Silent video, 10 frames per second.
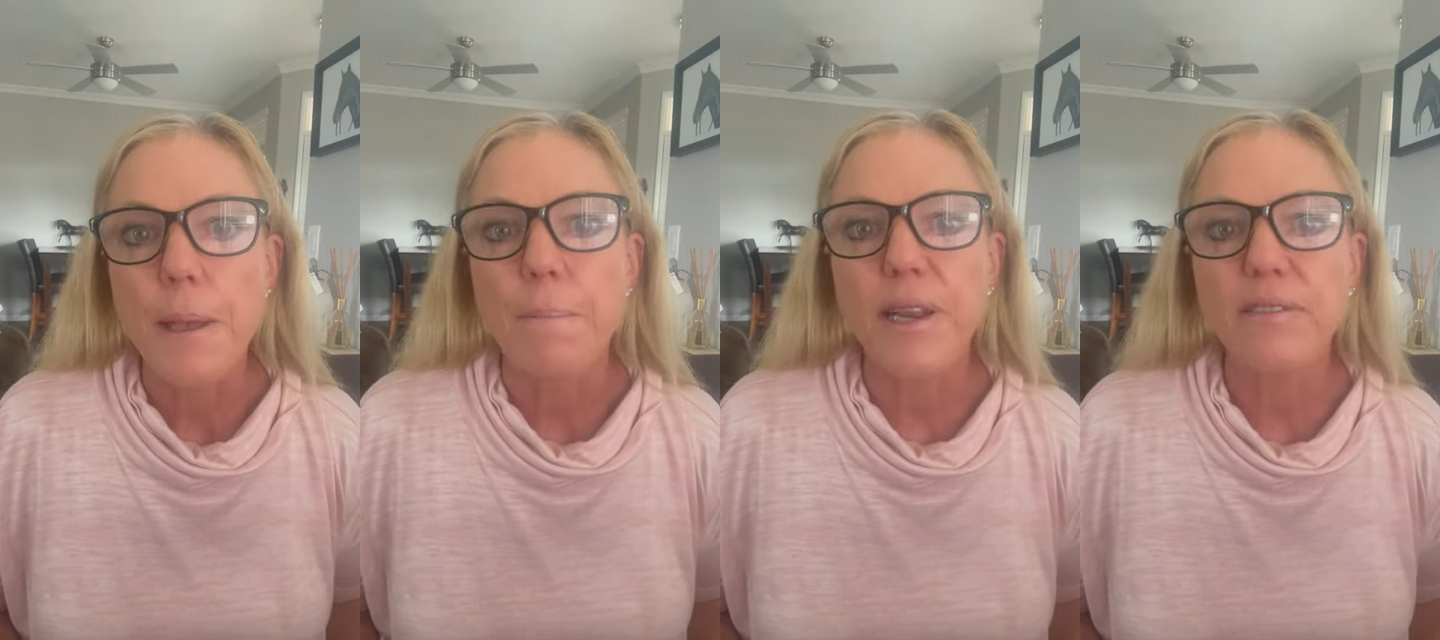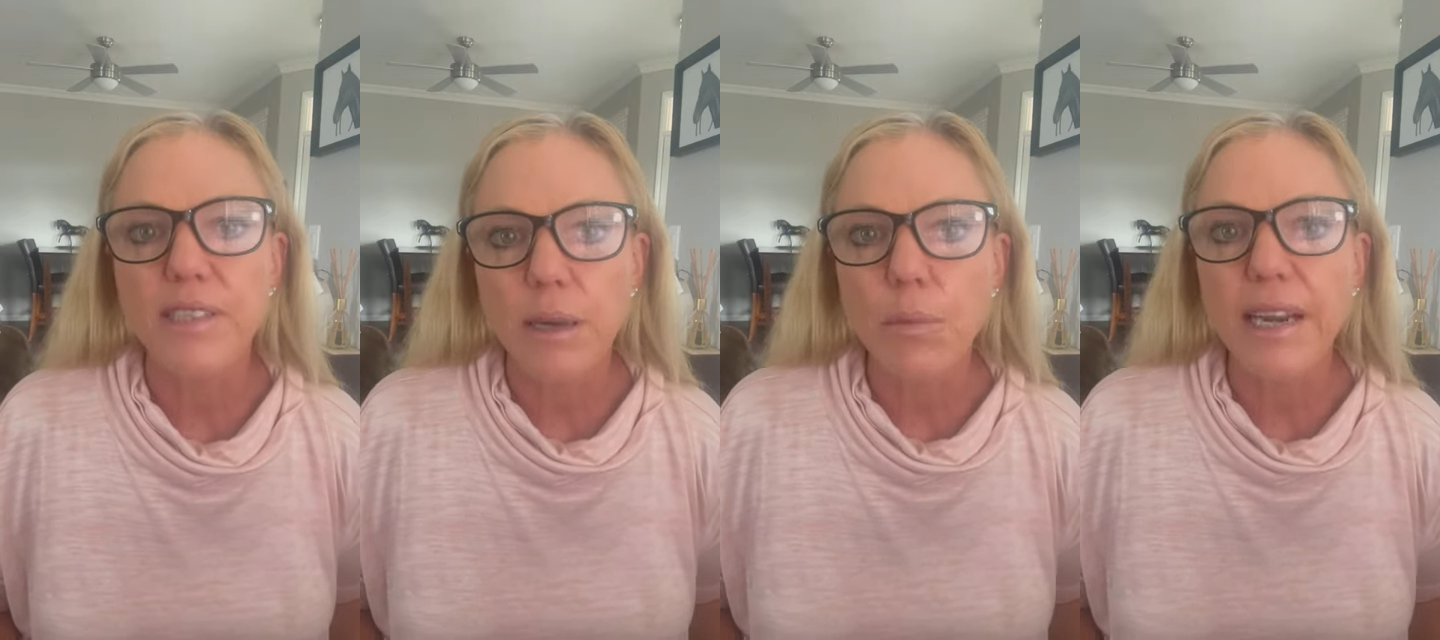But if
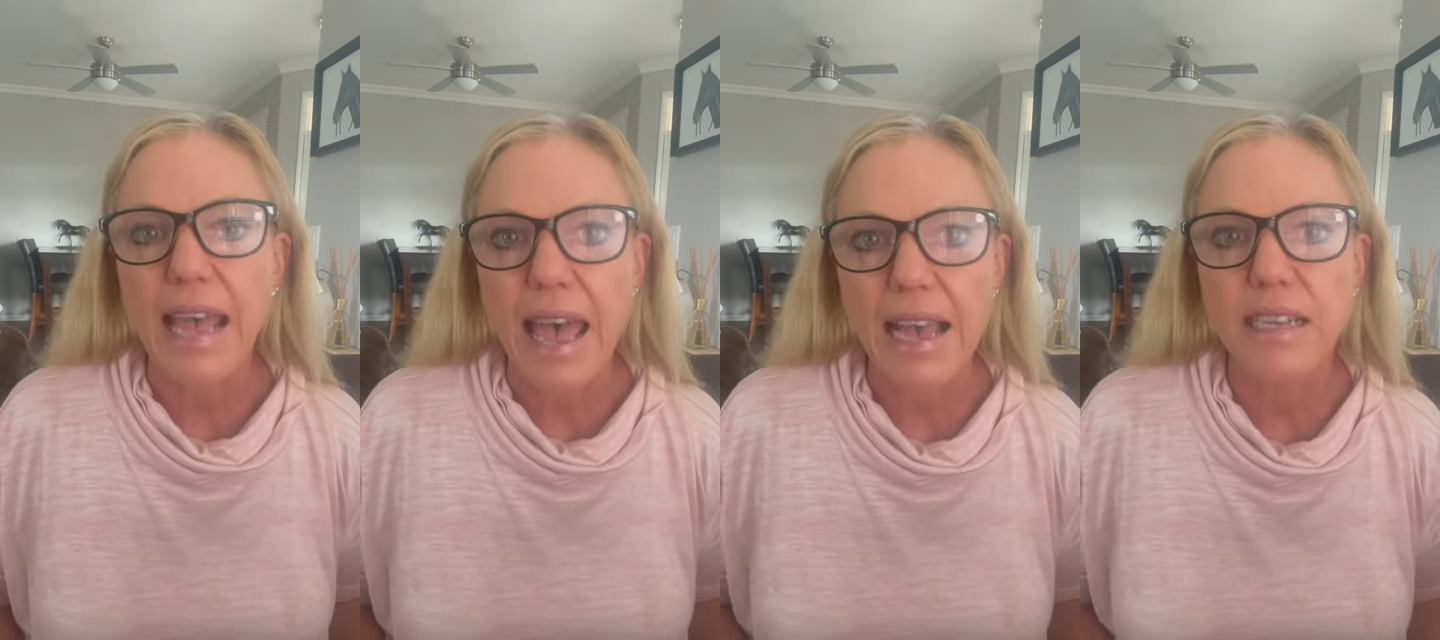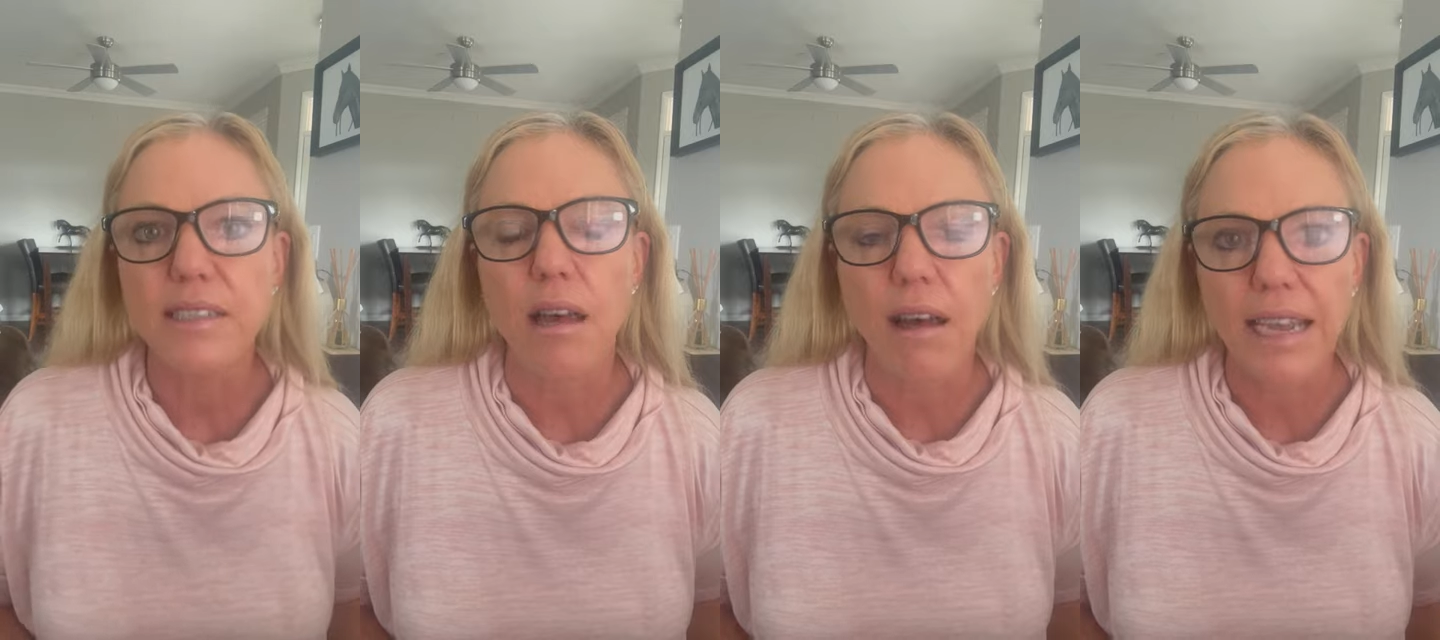someone has
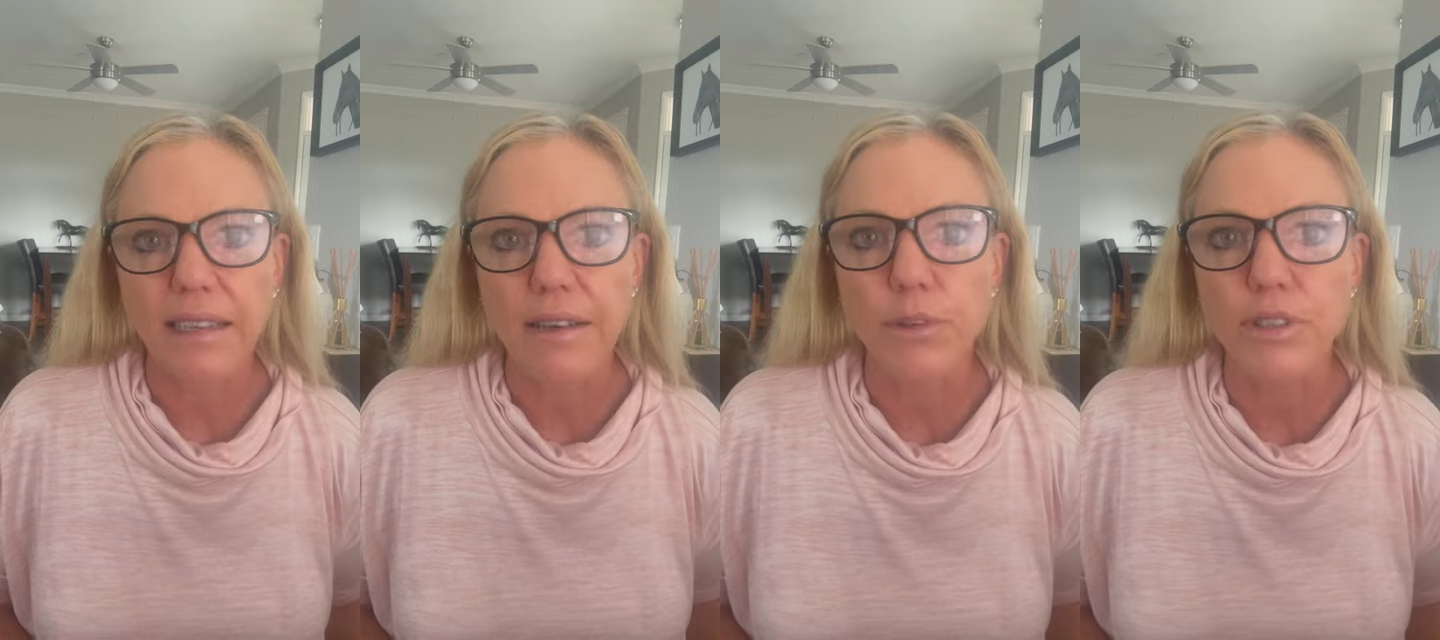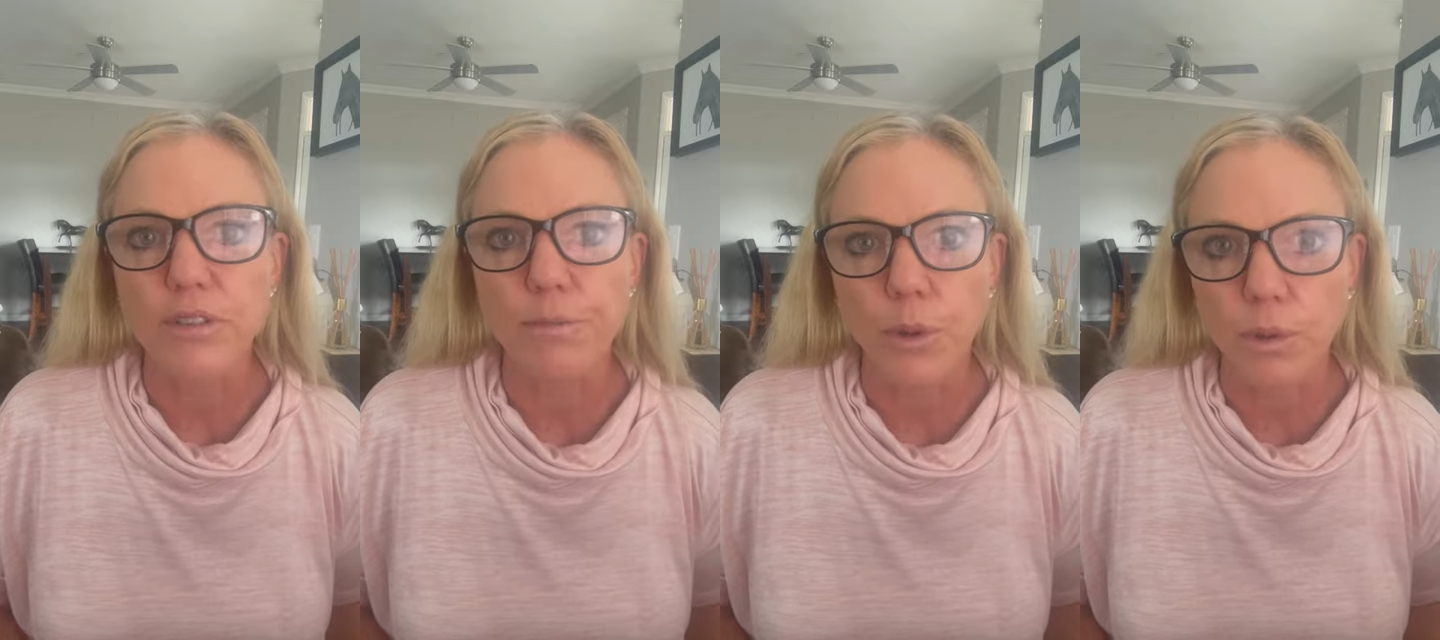high levels
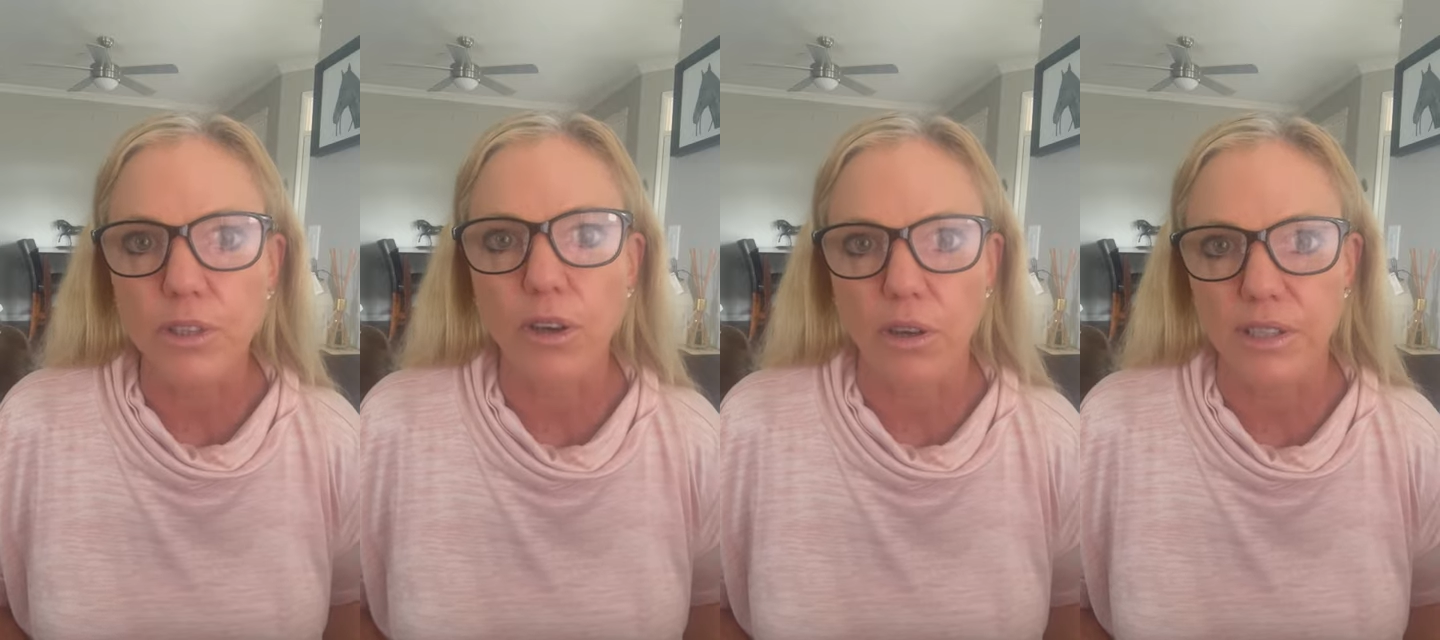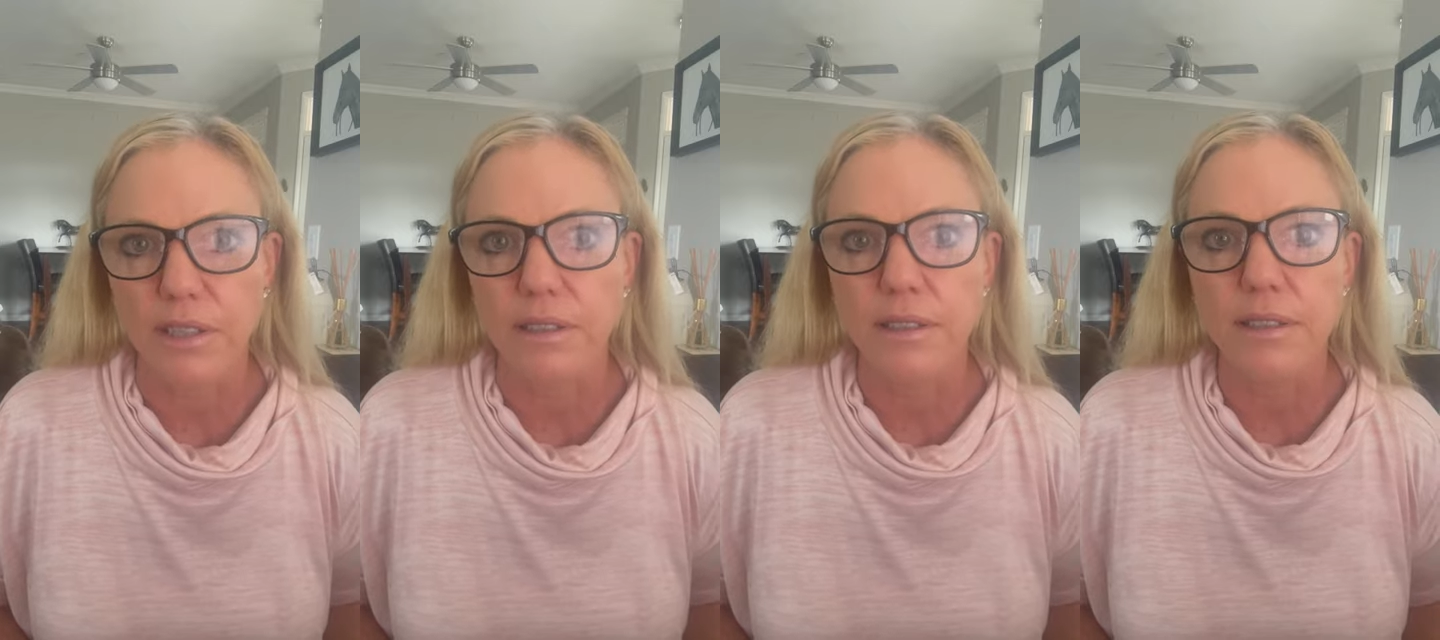of mold
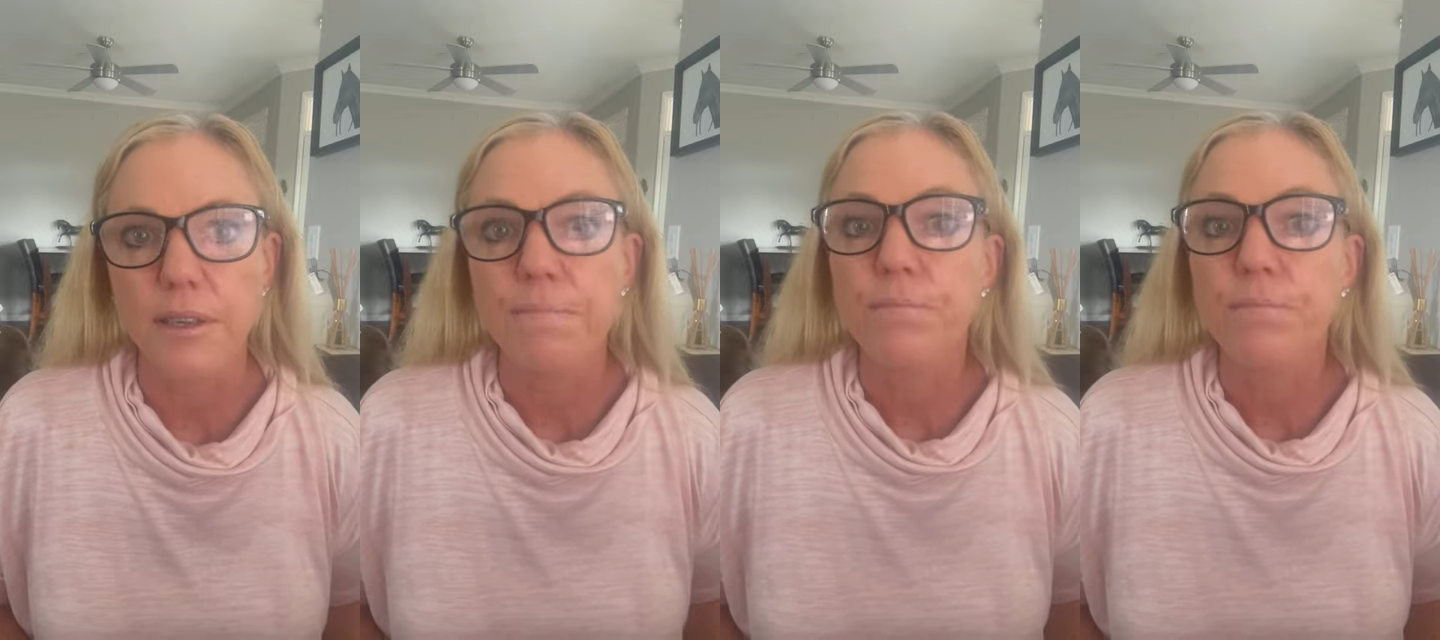toxins,